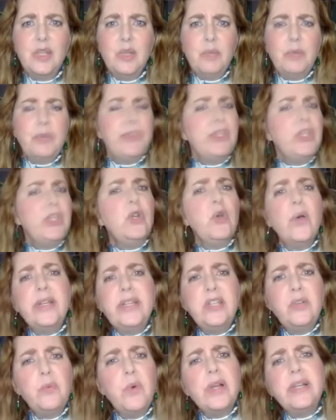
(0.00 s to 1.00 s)
But the
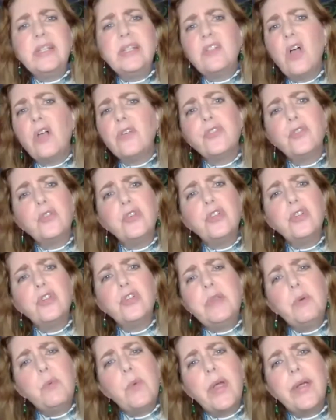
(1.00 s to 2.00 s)
Anointed One is also going to
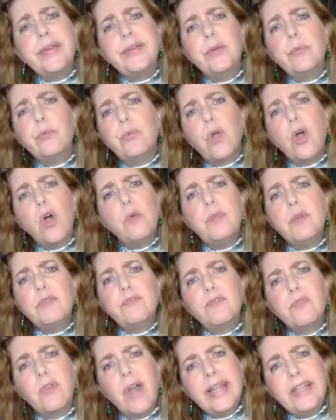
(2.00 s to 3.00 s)
be wearing a robe of
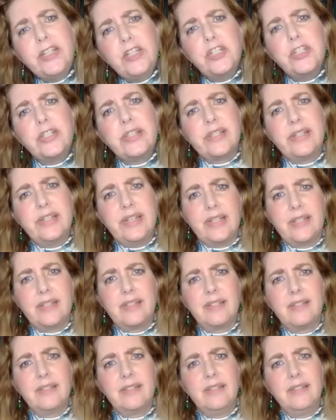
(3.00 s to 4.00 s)

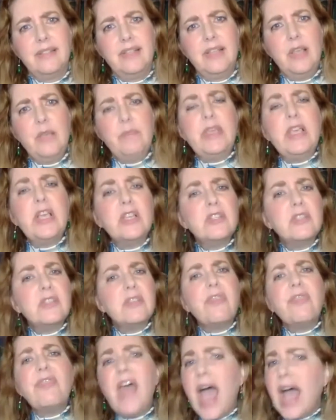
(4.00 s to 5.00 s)
righteousness, because
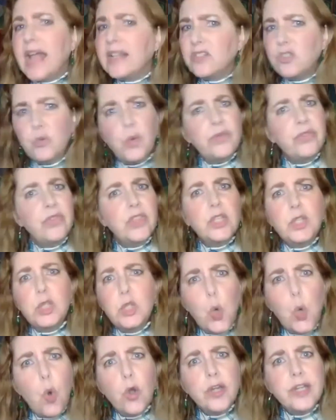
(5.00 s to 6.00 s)
that's what the
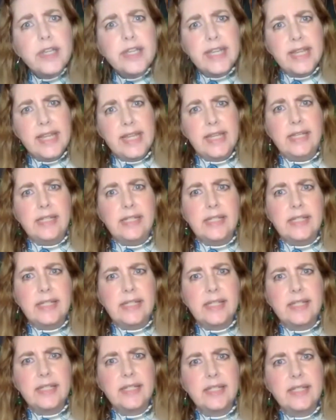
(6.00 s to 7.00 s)
Lord
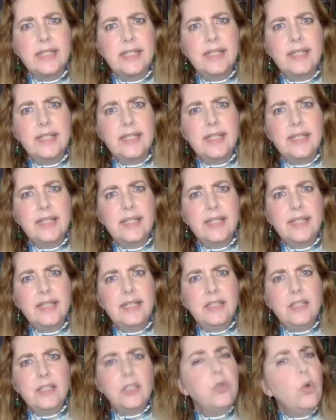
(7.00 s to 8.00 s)
needs.
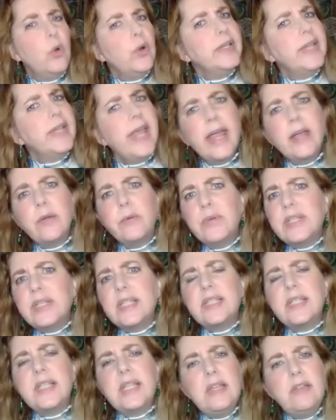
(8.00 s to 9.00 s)
The Lord can't
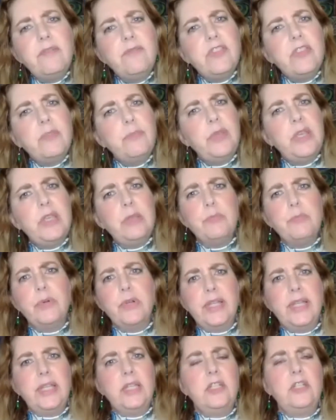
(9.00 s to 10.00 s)
receive the people
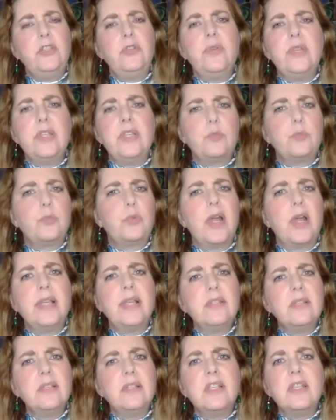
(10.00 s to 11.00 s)
into his
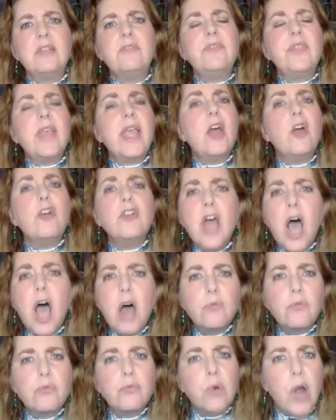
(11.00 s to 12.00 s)
presence if they are not
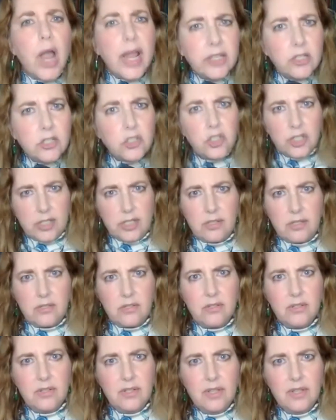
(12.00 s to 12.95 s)
righteous.